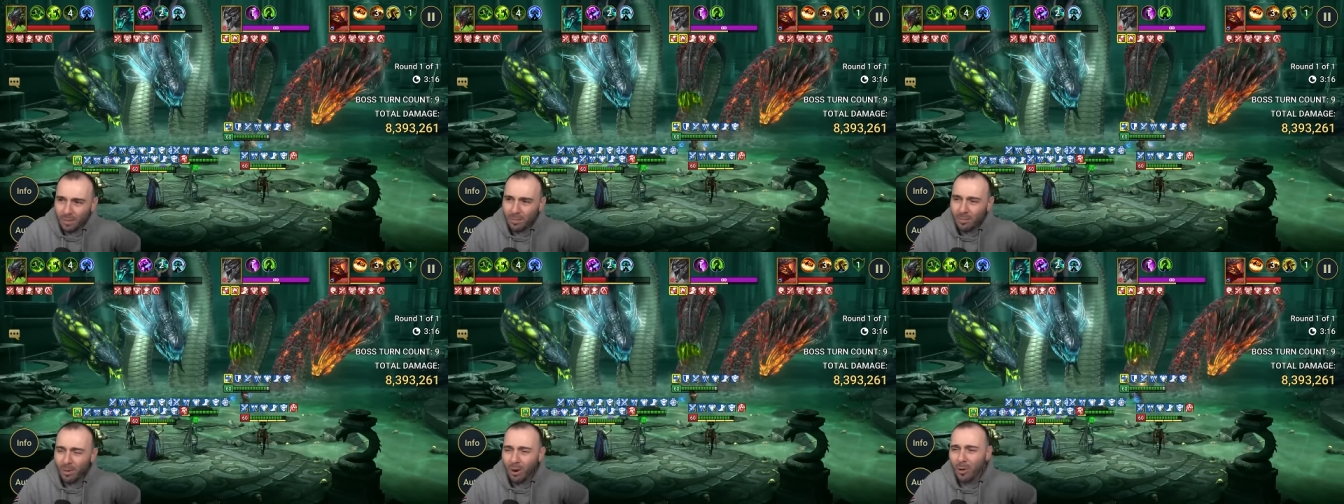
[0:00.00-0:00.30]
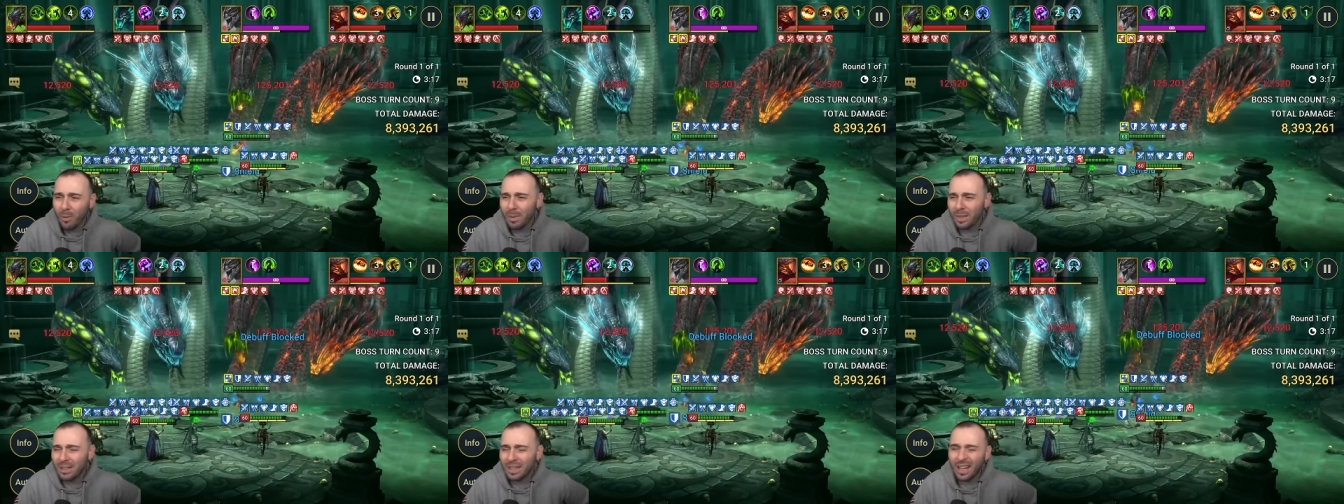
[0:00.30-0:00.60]

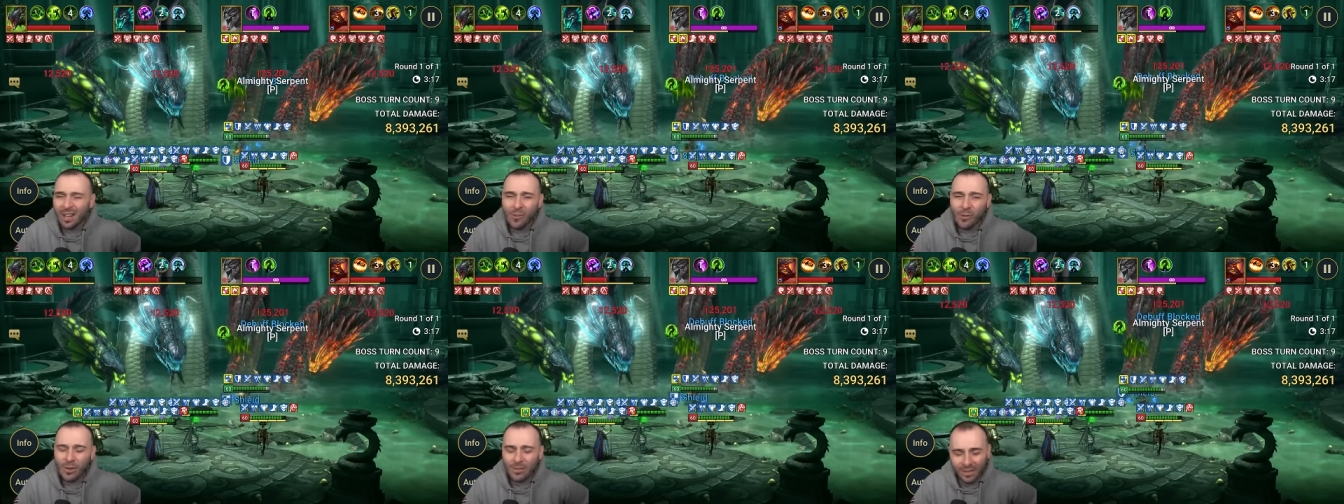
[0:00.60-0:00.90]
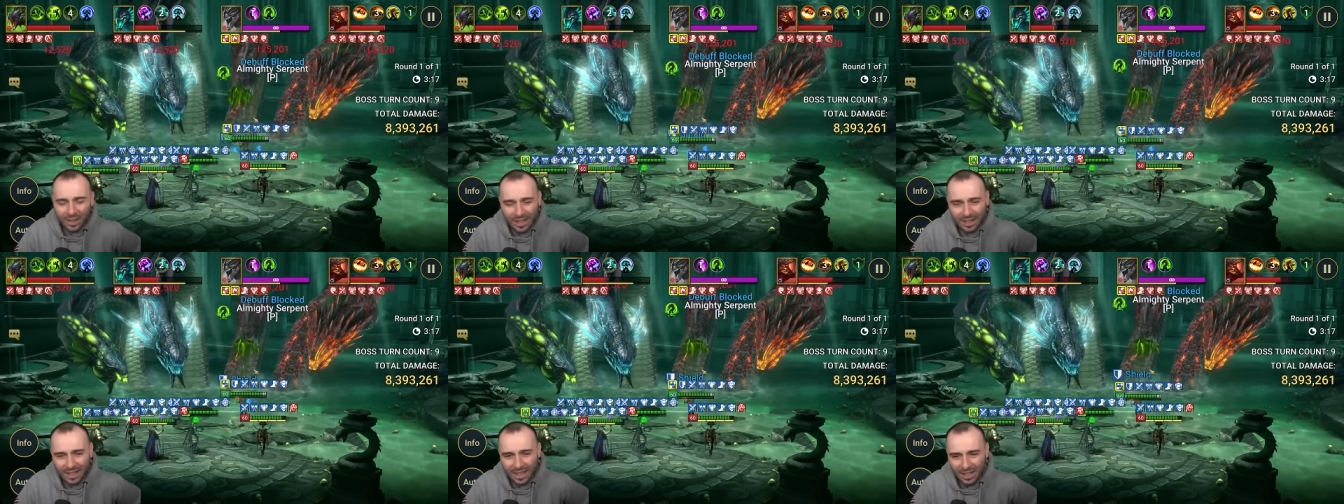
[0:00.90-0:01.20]
probably the
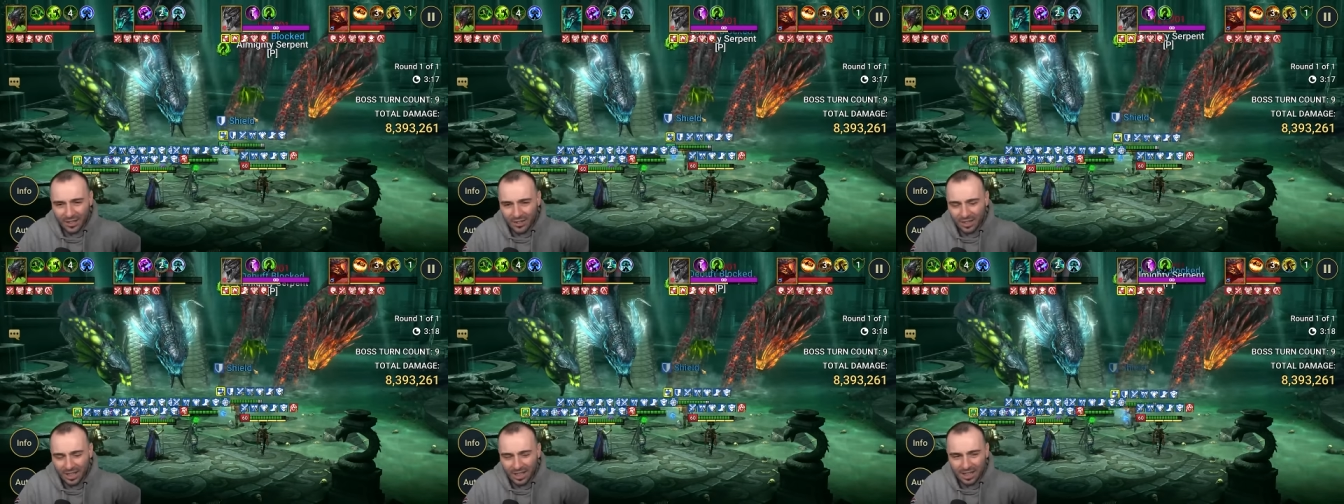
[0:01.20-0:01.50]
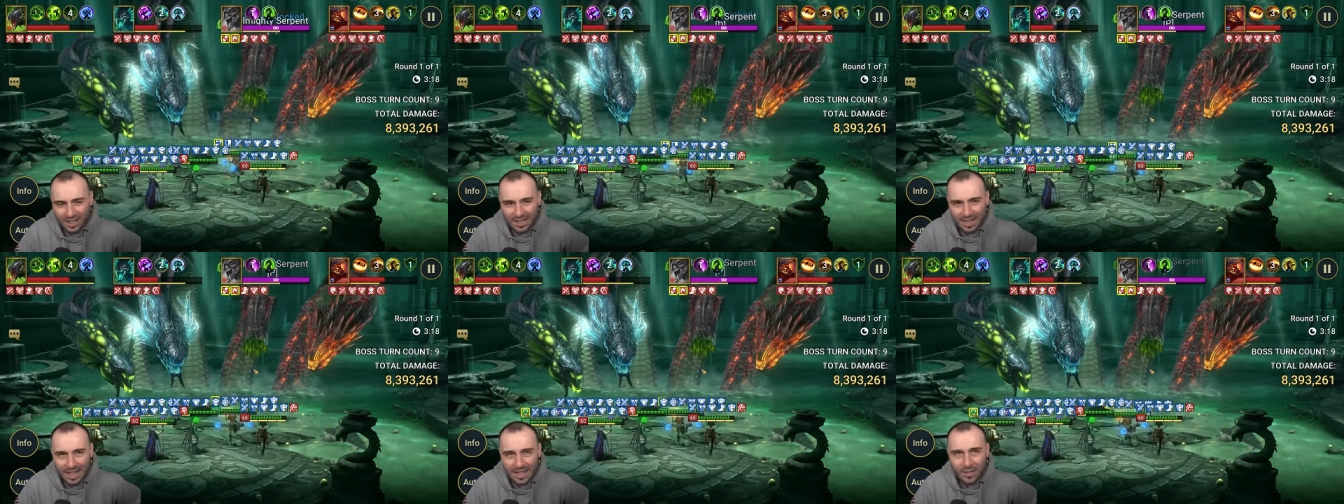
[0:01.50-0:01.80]
equivalent actually,
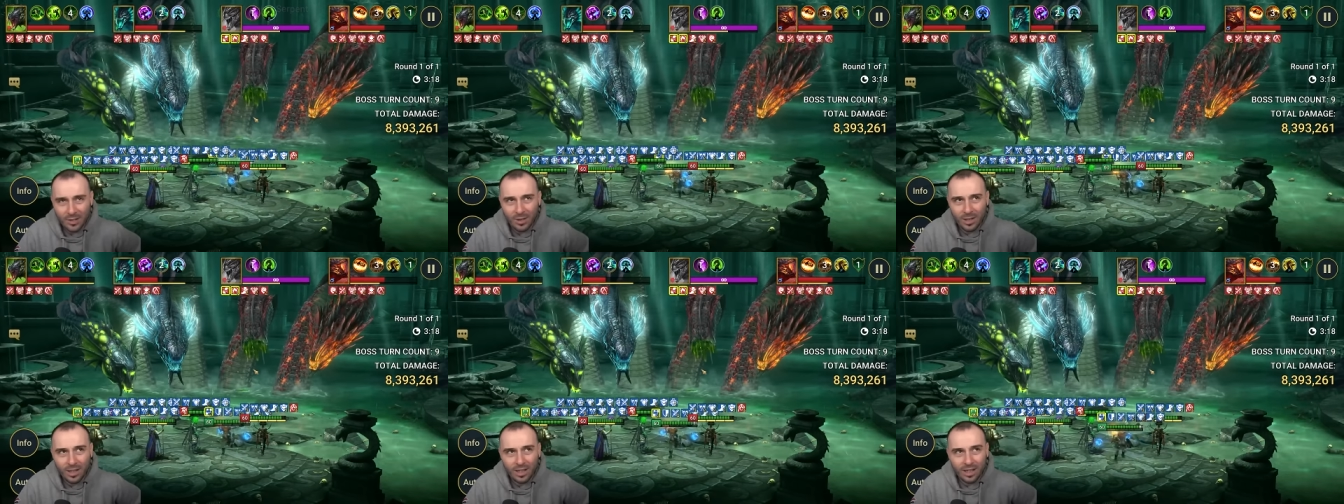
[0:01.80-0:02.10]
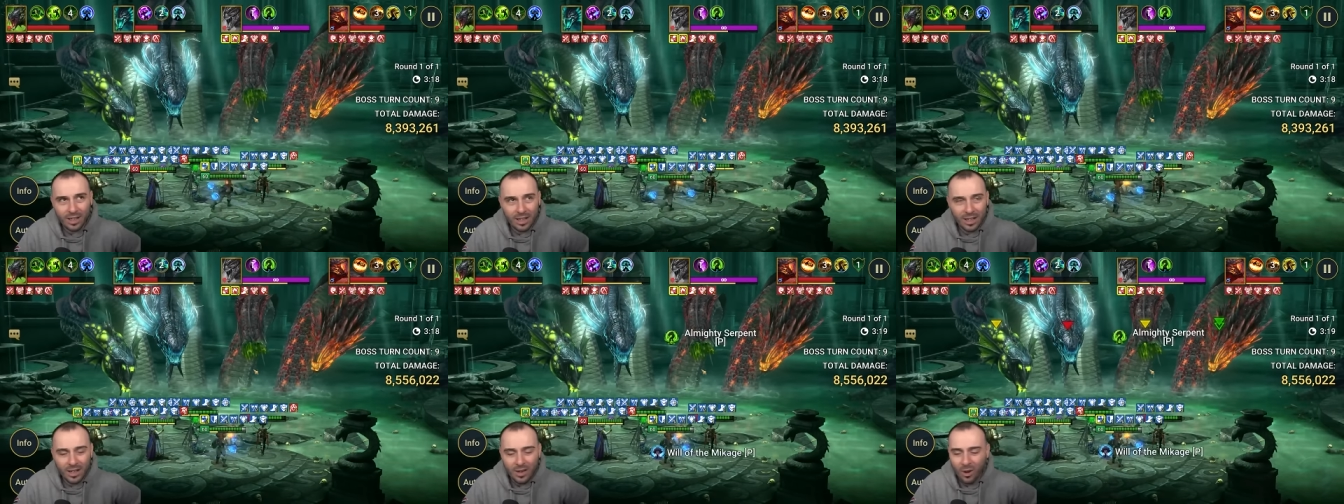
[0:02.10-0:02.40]
because that's on
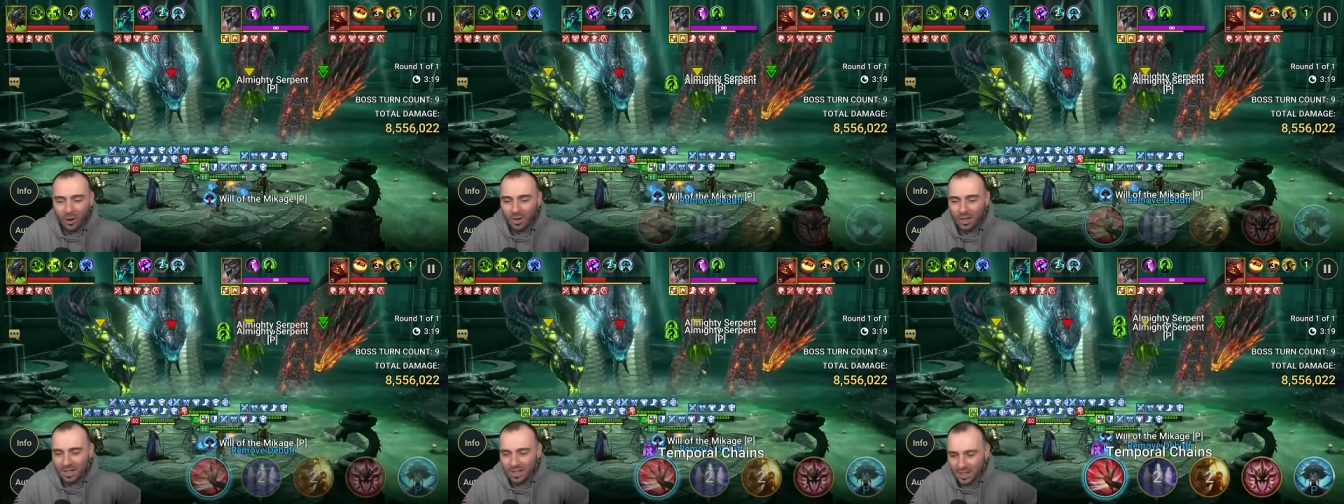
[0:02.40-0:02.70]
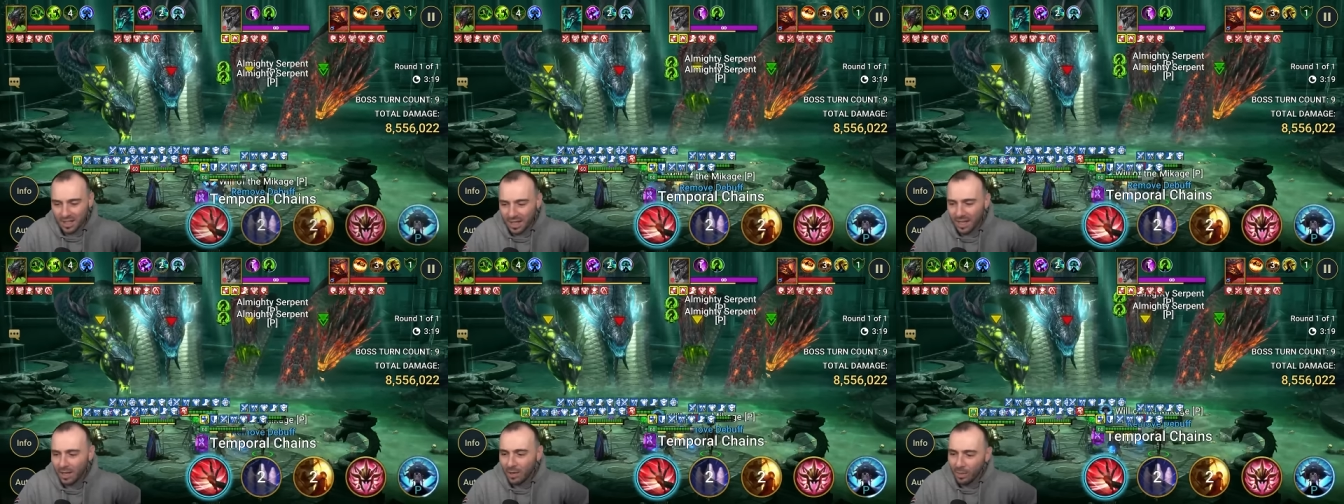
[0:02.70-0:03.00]
a on a
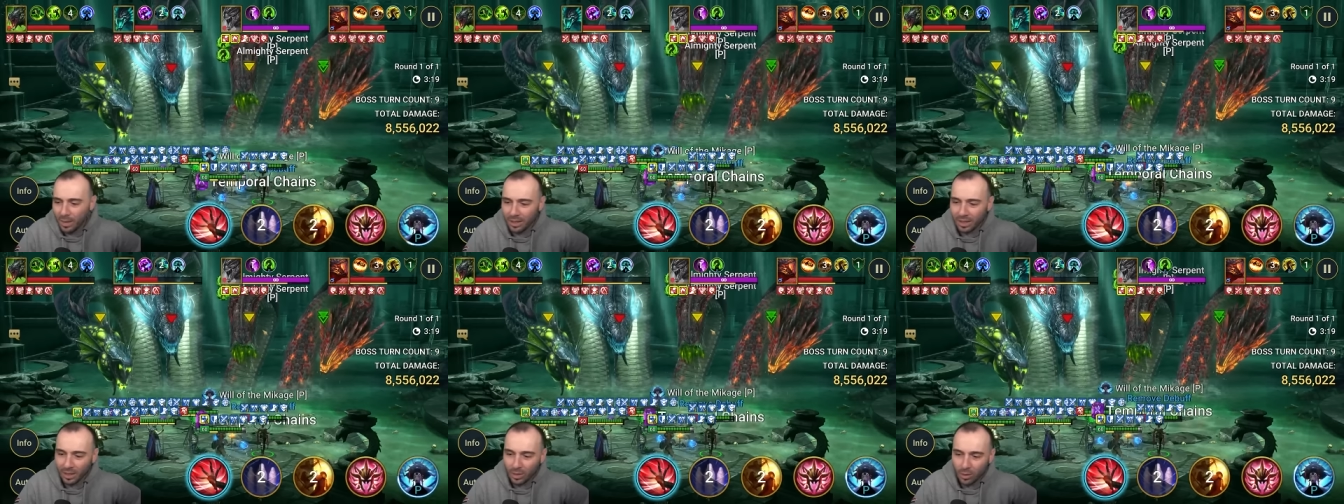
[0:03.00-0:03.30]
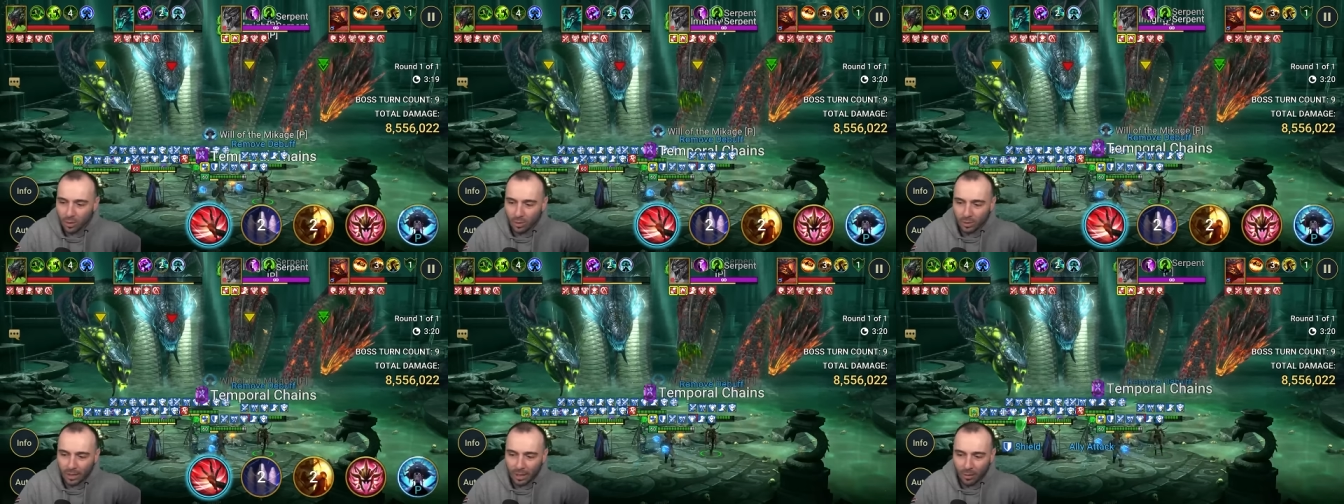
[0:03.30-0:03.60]
skill with a
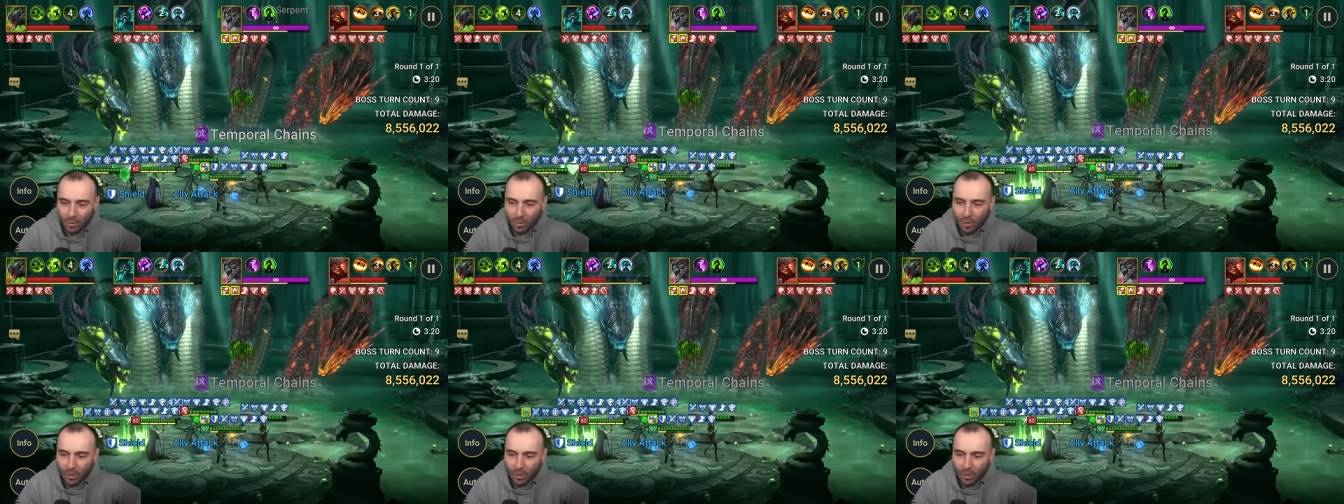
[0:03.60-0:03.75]
cooldown,